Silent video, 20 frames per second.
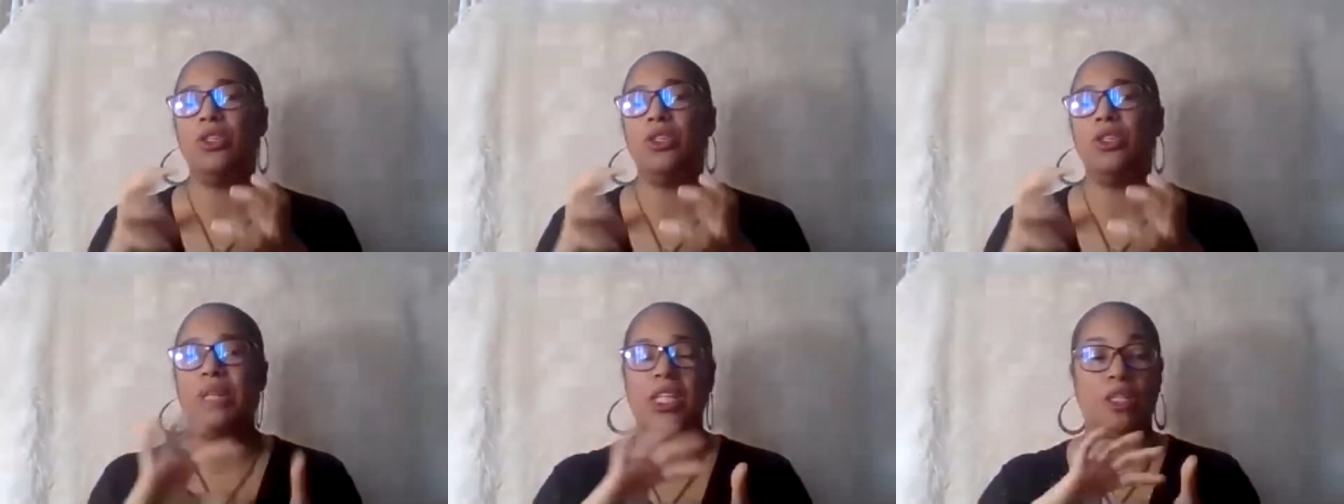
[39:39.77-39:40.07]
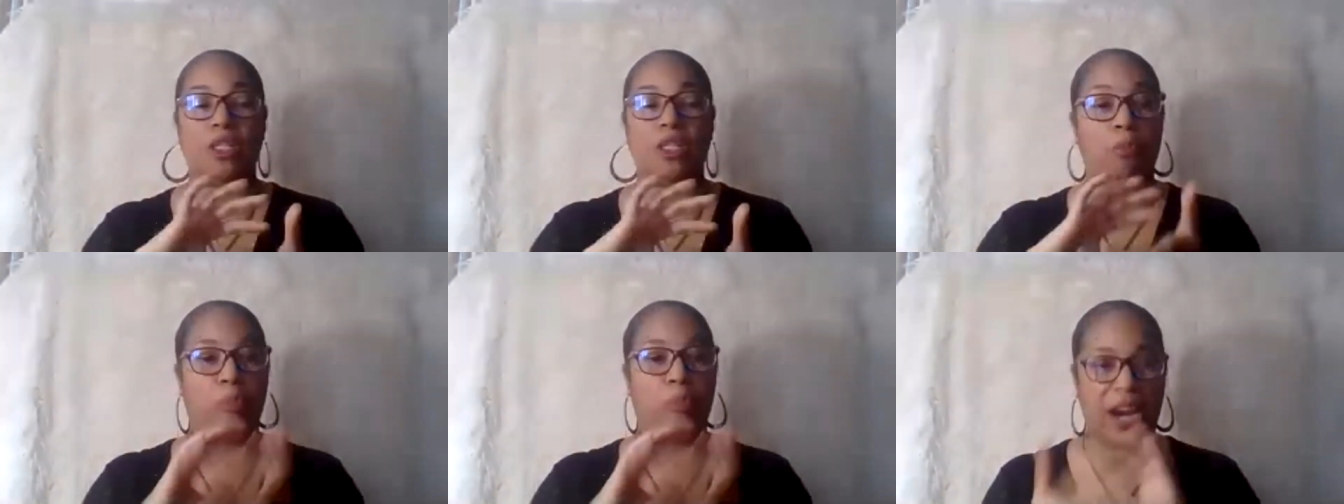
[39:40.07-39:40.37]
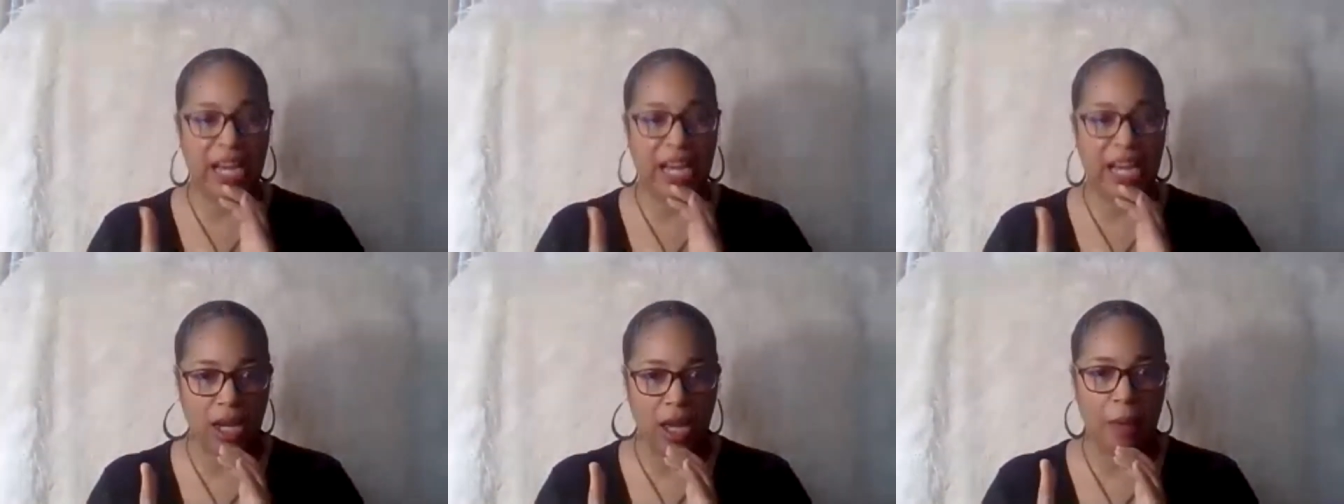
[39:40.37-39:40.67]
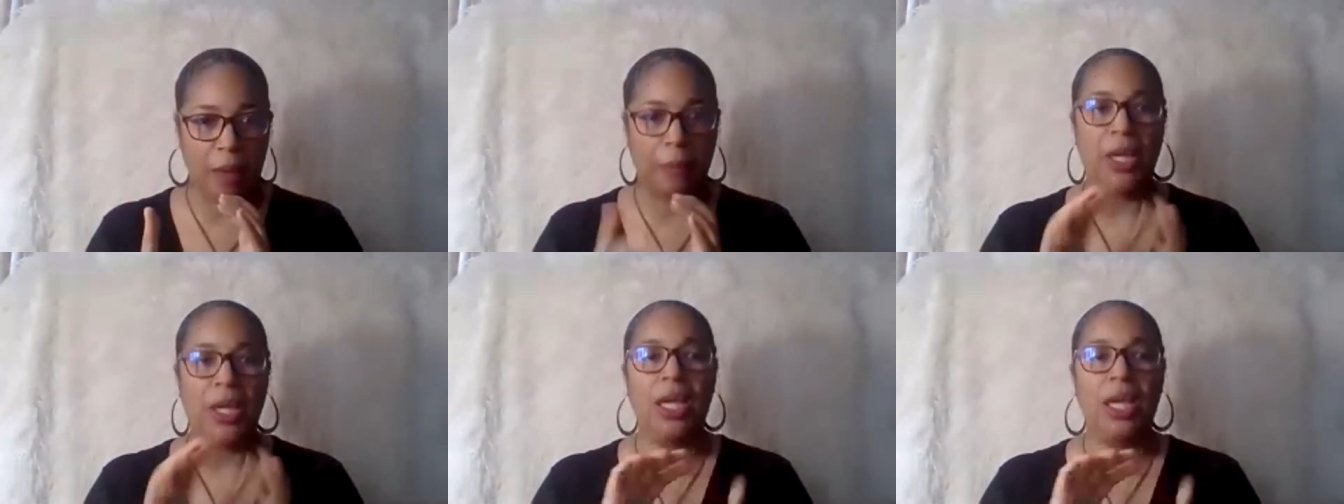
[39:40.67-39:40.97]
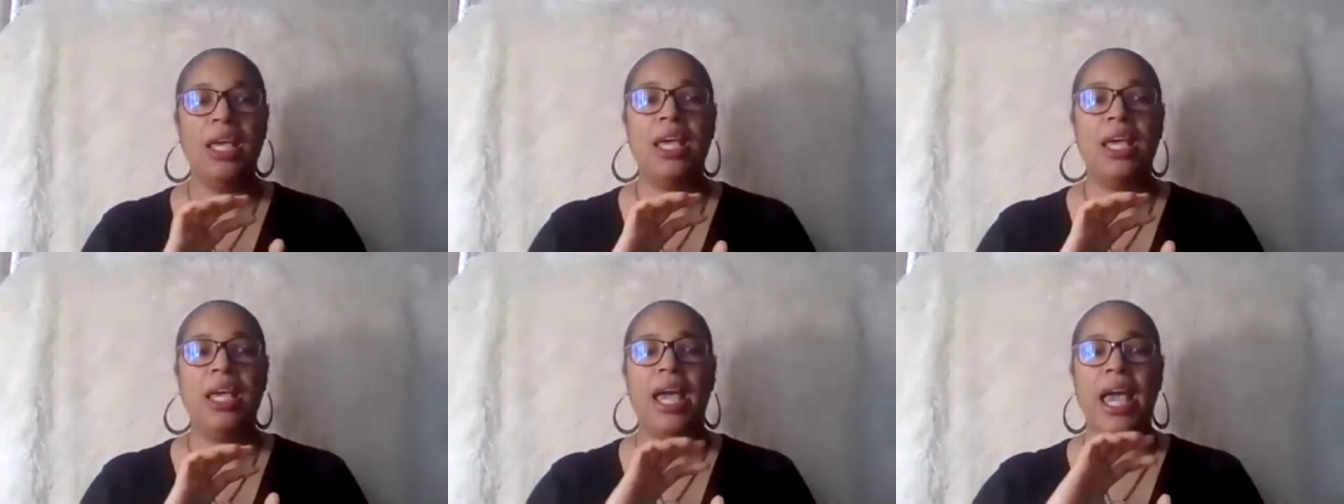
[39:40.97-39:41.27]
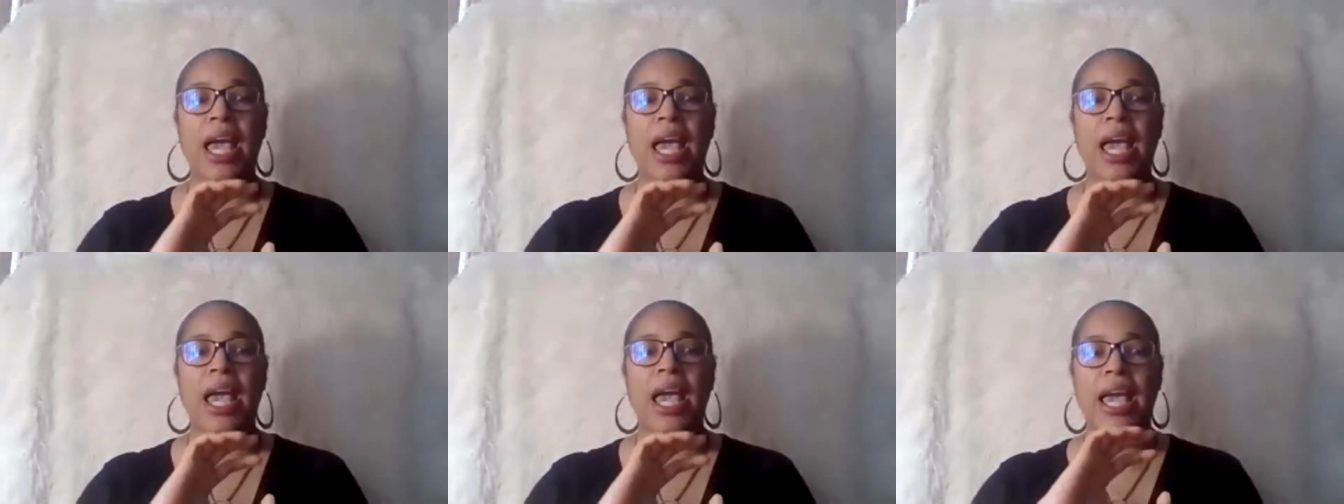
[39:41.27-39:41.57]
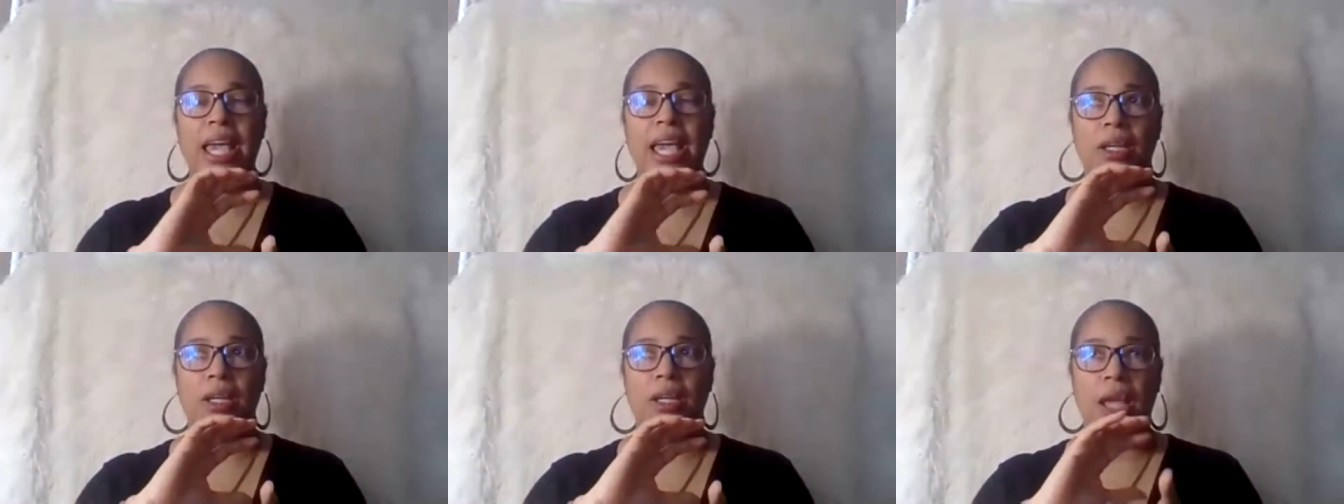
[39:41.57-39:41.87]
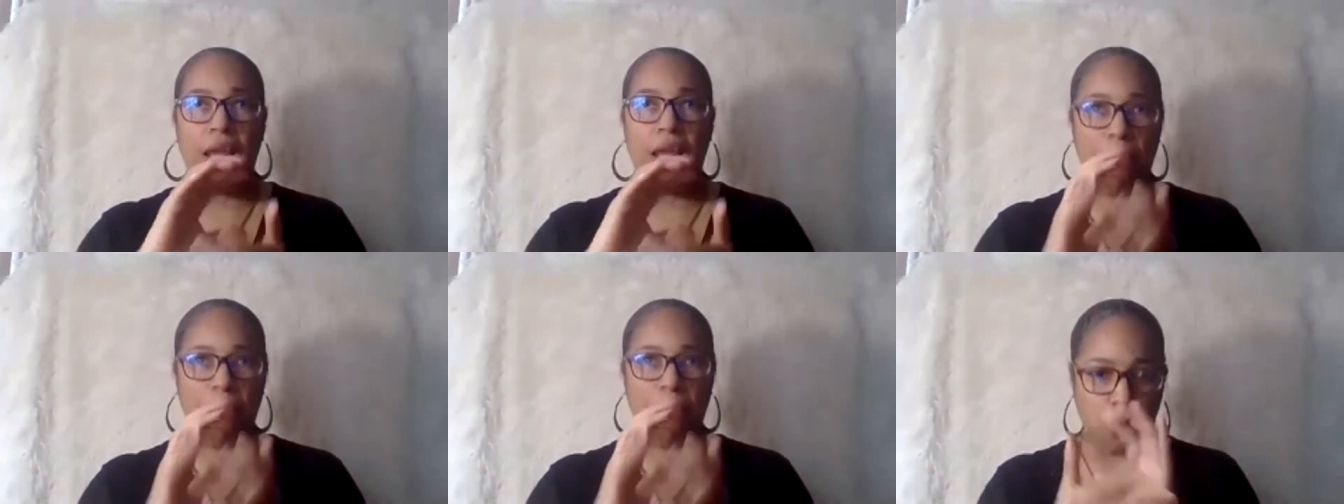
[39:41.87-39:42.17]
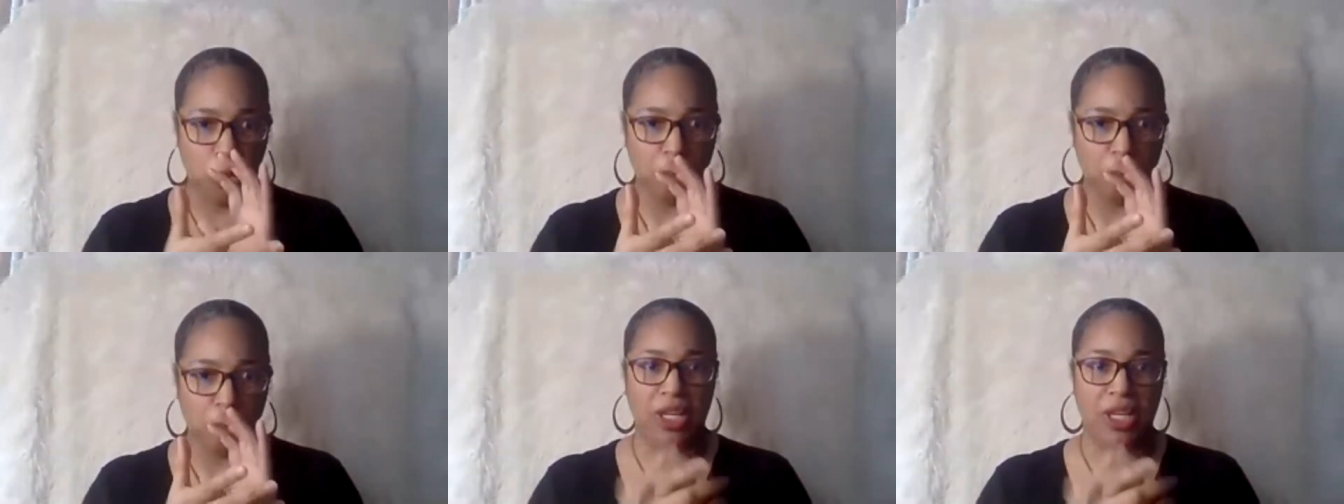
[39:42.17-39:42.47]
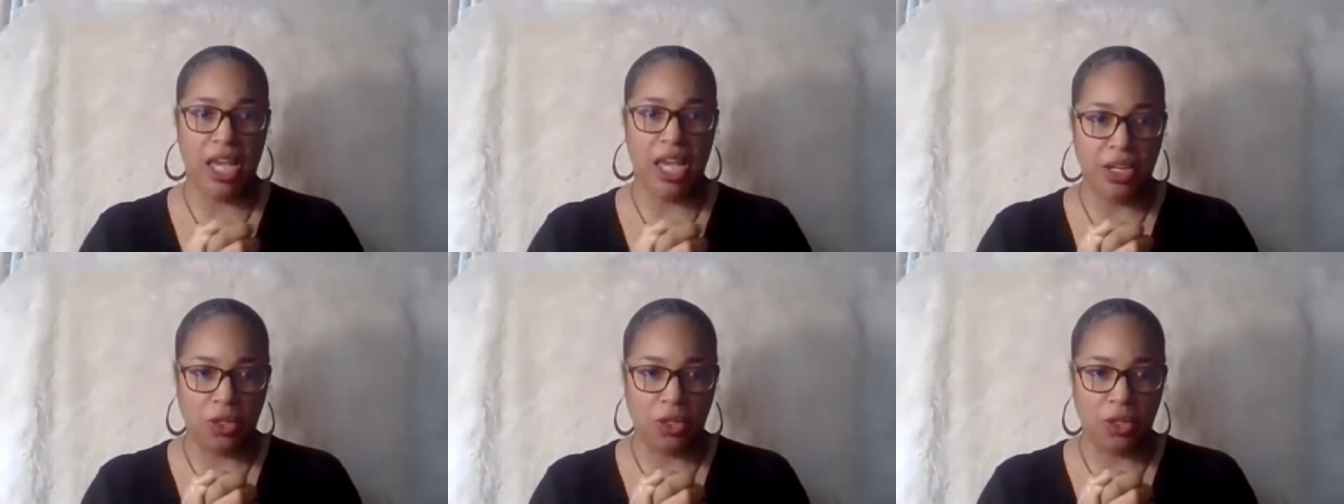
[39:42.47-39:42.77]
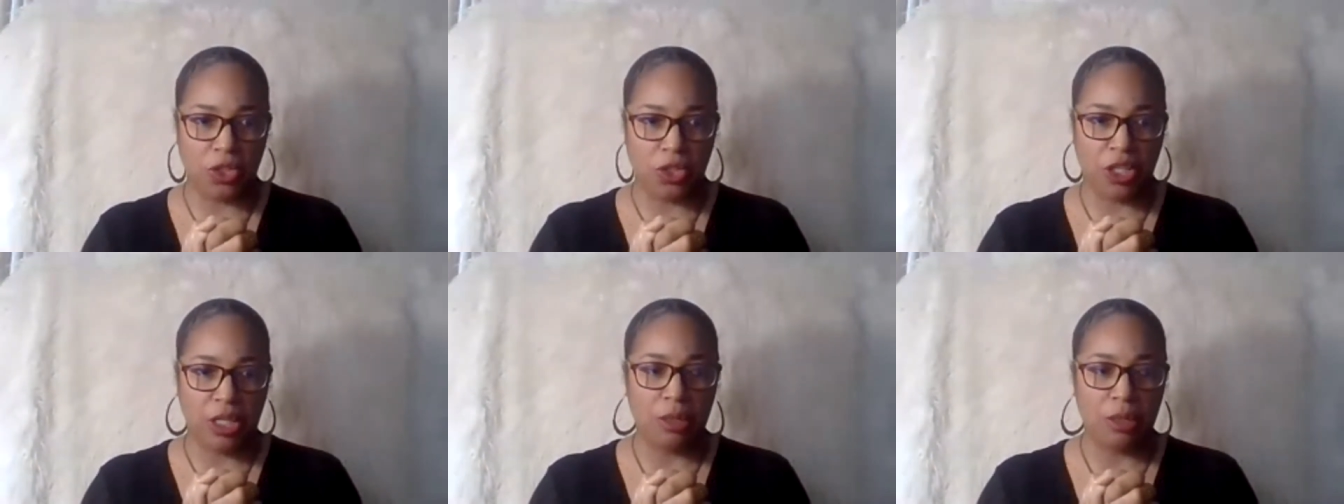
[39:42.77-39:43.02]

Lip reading: We need to break it up and move the energy.